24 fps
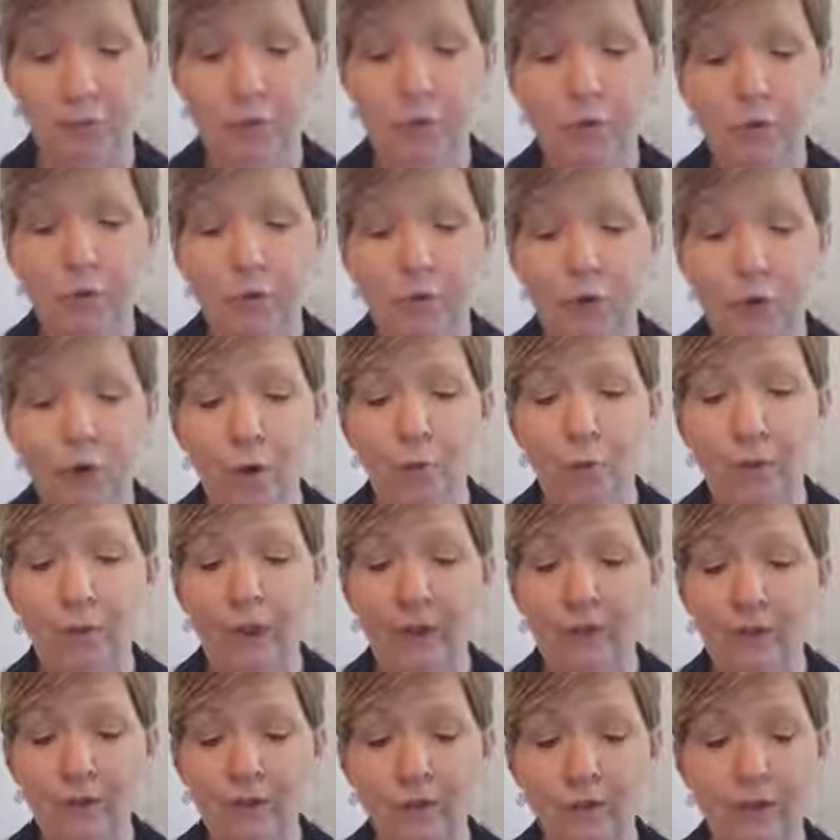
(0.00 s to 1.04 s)
We grope
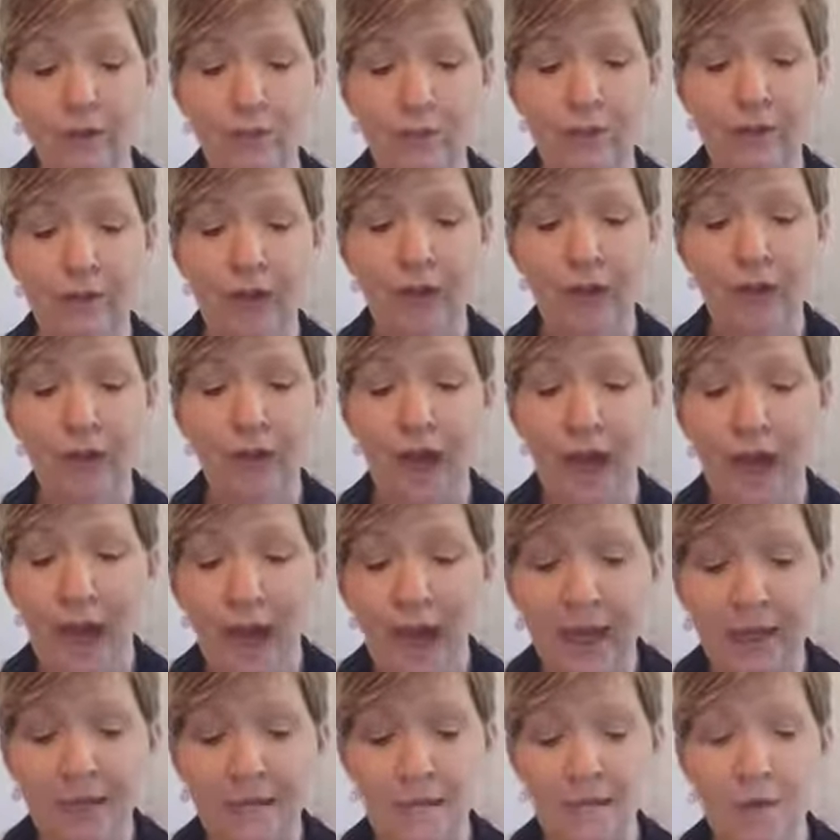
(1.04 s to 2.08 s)
like those without
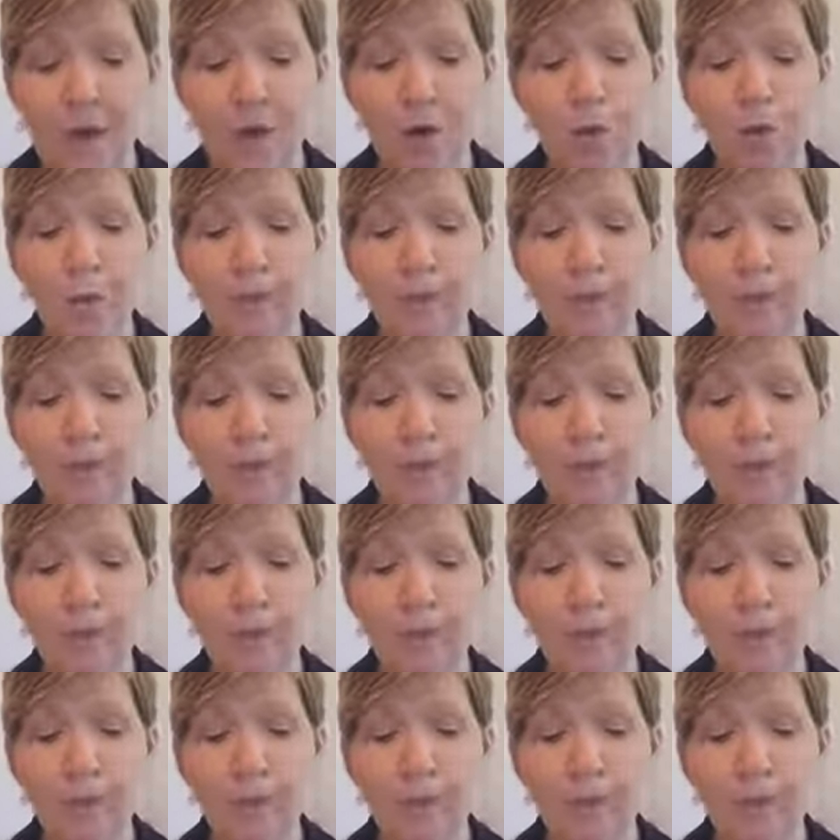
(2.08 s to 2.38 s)
eyes.